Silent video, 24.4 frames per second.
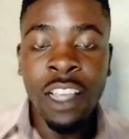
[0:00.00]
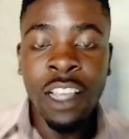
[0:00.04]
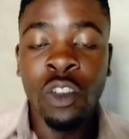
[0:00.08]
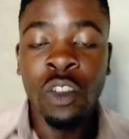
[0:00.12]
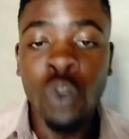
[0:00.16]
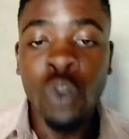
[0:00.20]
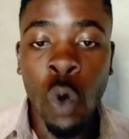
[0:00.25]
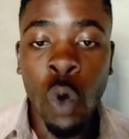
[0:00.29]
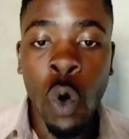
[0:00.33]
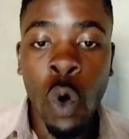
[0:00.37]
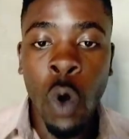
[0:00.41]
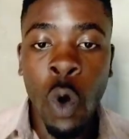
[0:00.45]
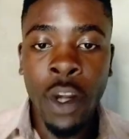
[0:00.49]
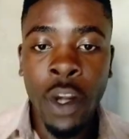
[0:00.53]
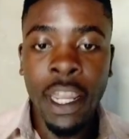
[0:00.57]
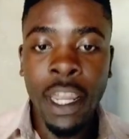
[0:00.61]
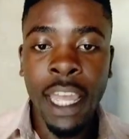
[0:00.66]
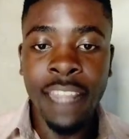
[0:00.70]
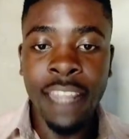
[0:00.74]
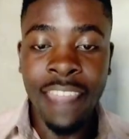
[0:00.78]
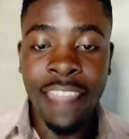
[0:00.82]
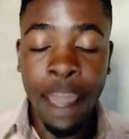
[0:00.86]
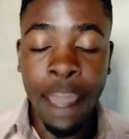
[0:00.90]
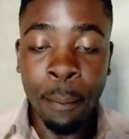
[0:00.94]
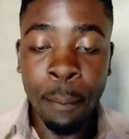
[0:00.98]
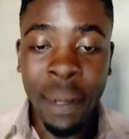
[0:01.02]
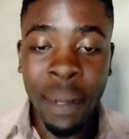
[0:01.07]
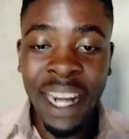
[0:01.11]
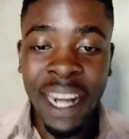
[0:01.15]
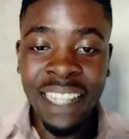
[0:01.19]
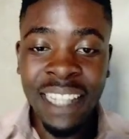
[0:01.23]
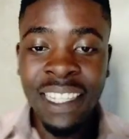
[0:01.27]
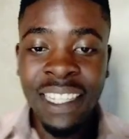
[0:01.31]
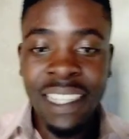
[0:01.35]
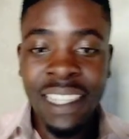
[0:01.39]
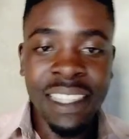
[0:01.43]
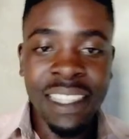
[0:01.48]
So or their
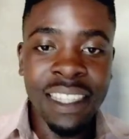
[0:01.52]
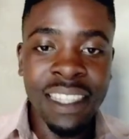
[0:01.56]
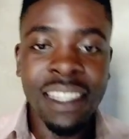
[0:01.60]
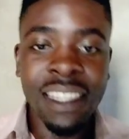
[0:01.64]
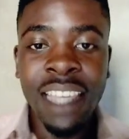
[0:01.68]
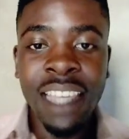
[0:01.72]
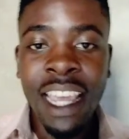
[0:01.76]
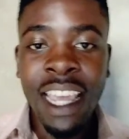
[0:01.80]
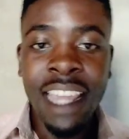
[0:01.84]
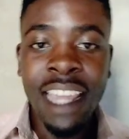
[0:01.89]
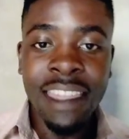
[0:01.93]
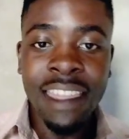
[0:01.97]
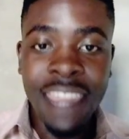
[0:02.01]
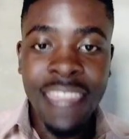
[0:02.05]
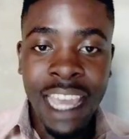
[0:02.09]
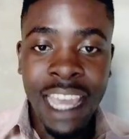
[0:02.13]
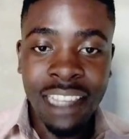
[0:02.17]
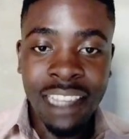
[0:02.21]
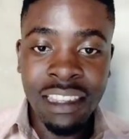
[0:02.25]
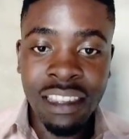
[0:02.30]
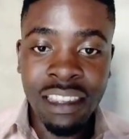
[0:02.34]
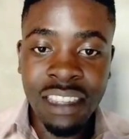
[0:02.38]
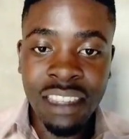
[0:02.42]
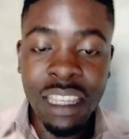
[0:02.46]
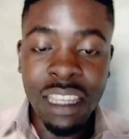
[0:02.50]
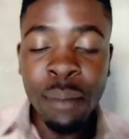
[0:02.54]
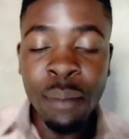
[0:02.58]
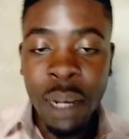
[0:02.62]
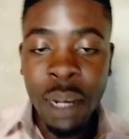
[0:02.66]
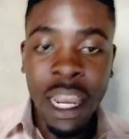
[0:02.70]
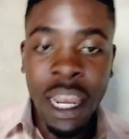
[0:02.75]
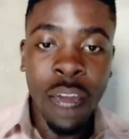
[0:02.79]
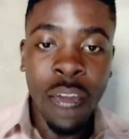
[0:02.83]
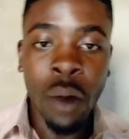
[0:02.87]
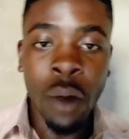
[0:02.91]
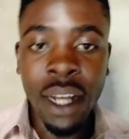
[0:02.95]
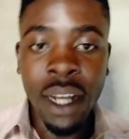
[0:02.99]
practices, they are
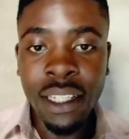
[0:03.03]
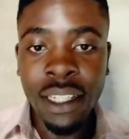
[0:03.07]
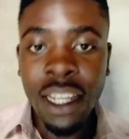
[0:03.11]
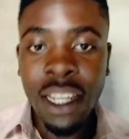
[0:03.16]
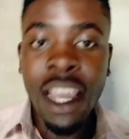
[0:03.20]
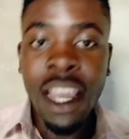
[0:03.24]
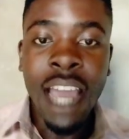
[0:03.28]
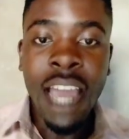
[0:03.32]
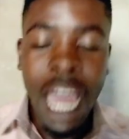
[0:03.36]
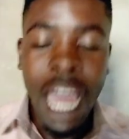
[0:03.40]
similar, what